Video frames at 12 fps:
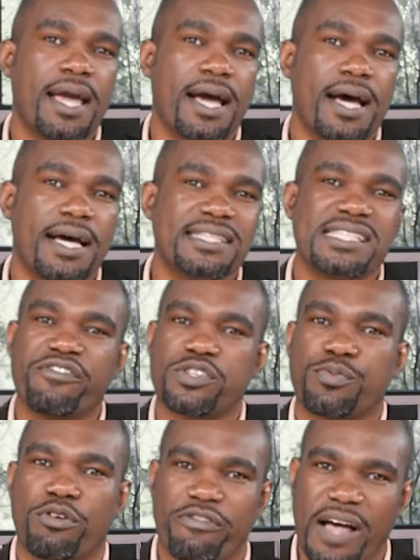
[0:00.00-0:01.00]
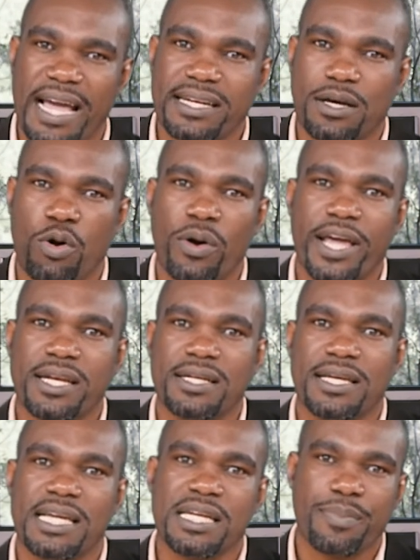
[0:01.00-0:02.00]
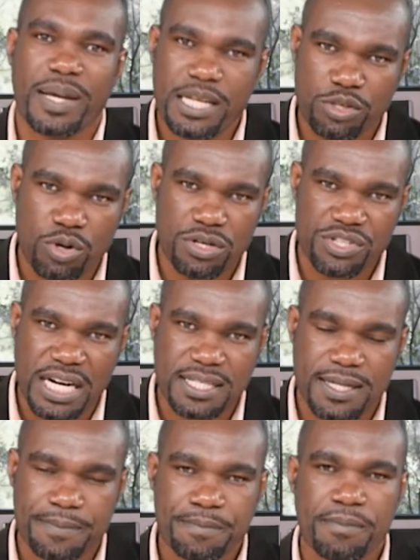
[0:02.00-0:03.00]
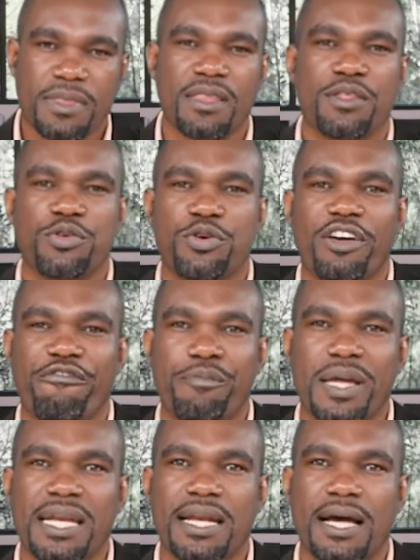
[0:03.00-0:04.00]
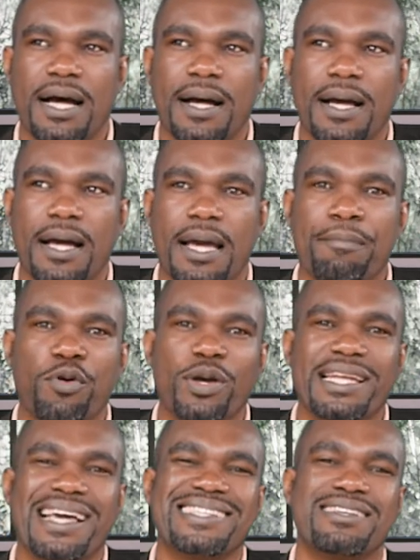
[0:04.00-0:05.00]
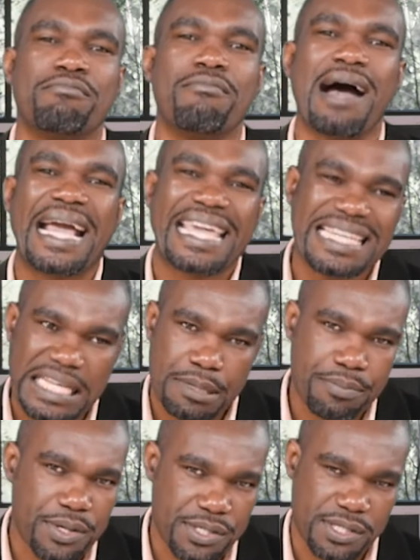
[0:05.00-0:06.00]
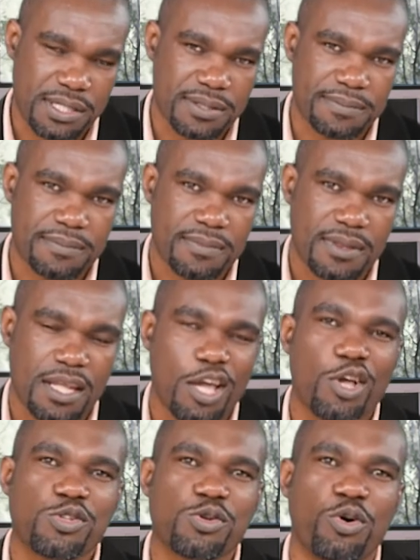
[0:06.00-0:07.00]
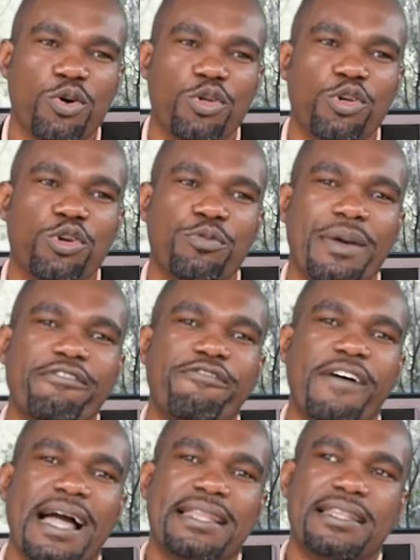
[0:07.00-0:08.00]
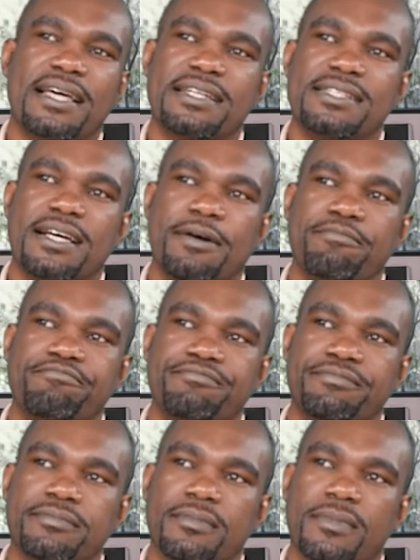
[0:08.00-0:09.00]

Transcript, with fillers: a service provider or an independent contractor. You have been uh, employed as a marketing person. So you, you may find that um,